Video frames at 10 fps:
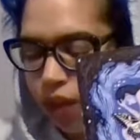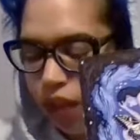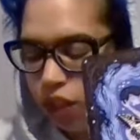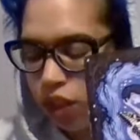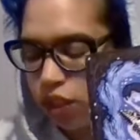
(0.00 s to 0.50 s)

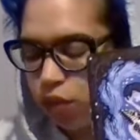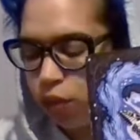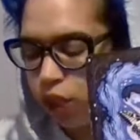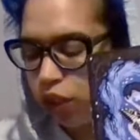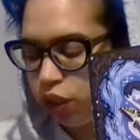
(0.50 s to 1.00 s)
actually
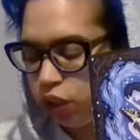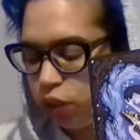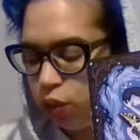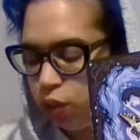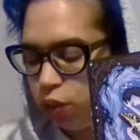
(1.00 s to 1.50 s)
surrendered
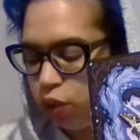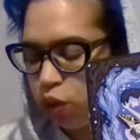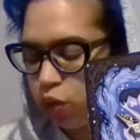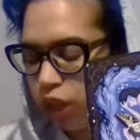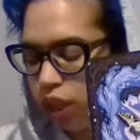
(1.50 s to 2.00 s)
to
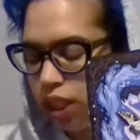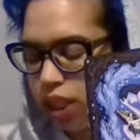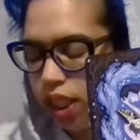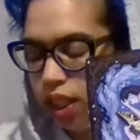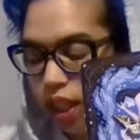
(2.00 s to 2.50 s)

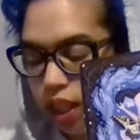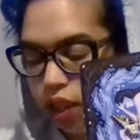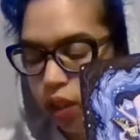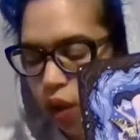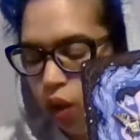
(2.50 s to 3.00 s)
releasing and
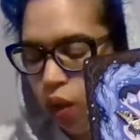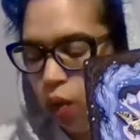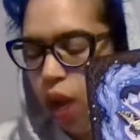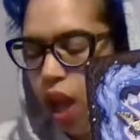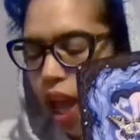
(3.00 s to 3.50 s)
letting
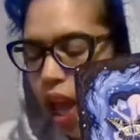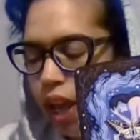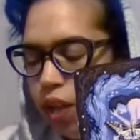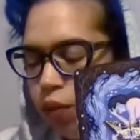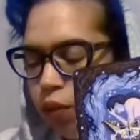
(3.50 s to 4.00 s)
go,
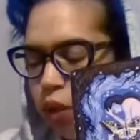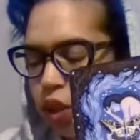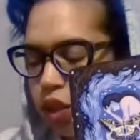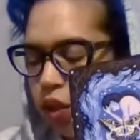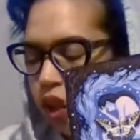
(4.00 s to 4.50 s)
and you
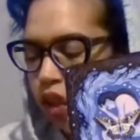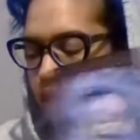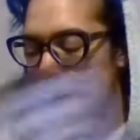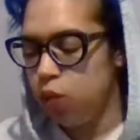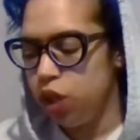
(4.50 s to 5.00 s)
focus your energy
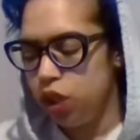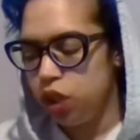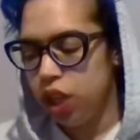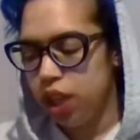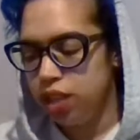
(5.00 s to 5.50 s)
on what you're
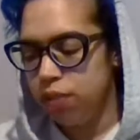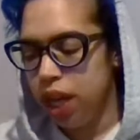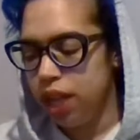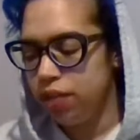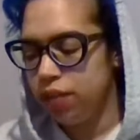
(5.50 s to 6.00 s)
trying to
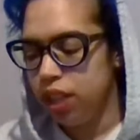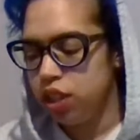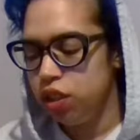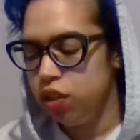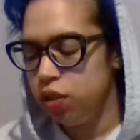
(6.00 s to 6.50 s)
manifest,
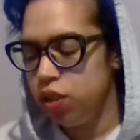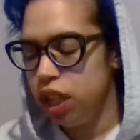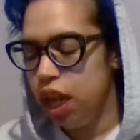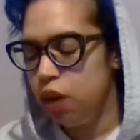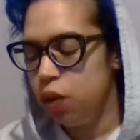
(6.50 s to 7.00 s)
you see
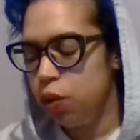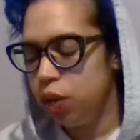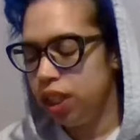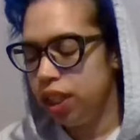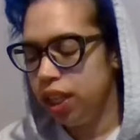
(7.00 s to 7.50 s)
how
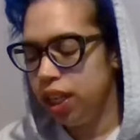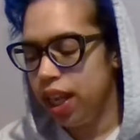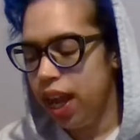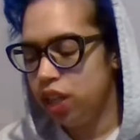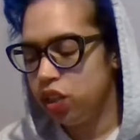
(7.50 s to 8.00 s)
quickly it
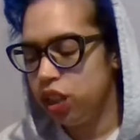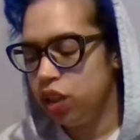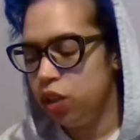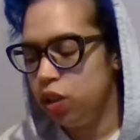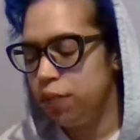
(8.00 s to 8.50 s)
actually
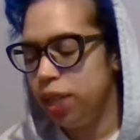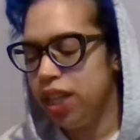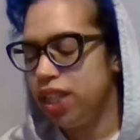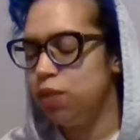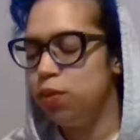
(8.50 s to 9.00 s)
goes. But then
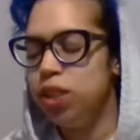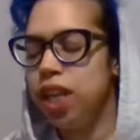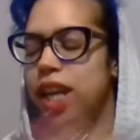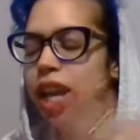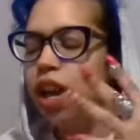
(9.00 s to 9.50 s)
it's almost
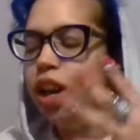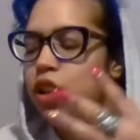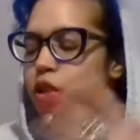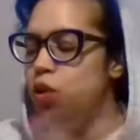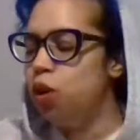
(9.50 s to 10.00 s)
like
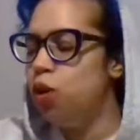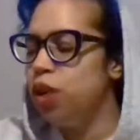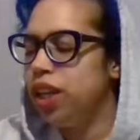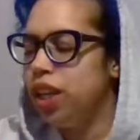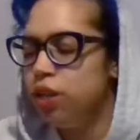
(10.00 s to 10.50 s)
you
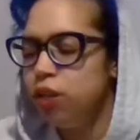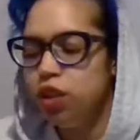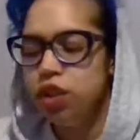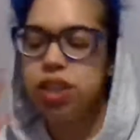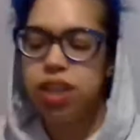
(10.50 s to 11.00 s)
don't give
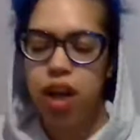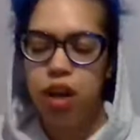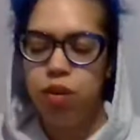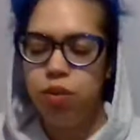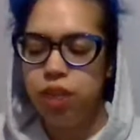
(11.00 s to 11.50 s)

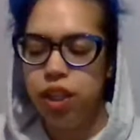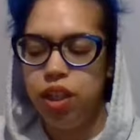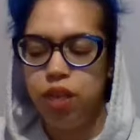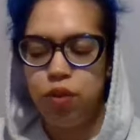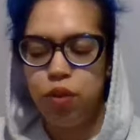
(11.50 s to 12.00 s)
yourself
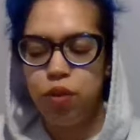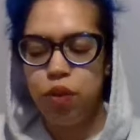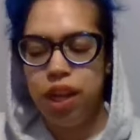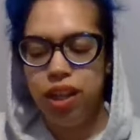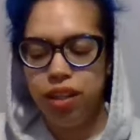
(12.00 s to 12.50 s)
enough
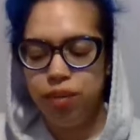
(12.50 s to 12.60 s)
credit